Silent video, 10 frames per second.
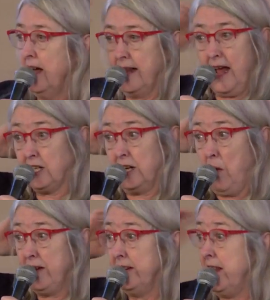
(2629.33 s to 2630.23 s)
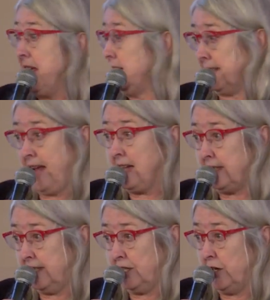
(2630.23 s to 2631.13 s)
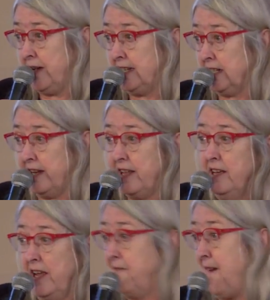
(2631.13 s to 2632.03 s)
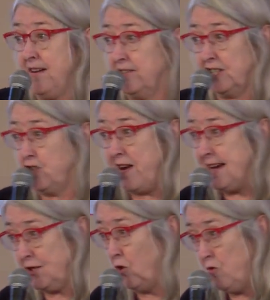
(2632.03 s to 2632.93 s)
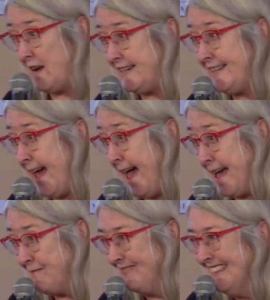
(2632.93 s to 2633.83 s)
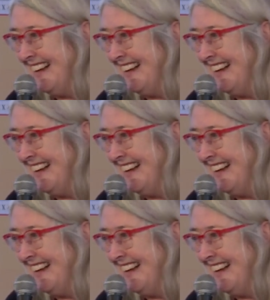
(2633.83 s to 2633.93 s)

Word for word: And actually, when Aeneas gets to Italy, he finds Greeks already there.